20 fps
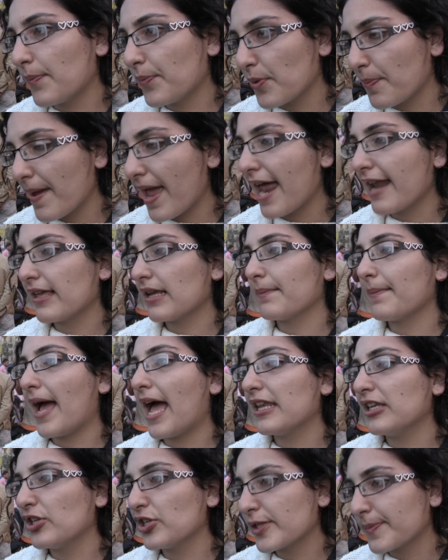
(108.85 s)
preparing
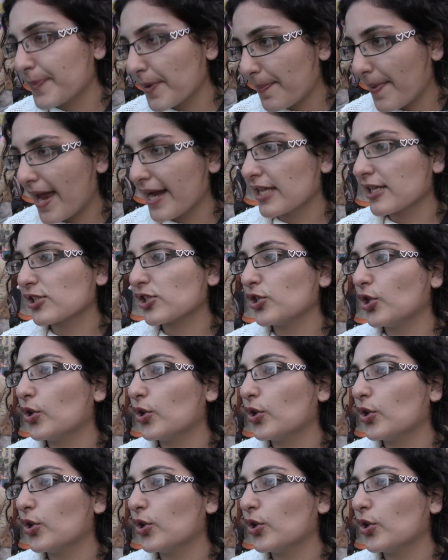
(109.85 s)
banners, preparing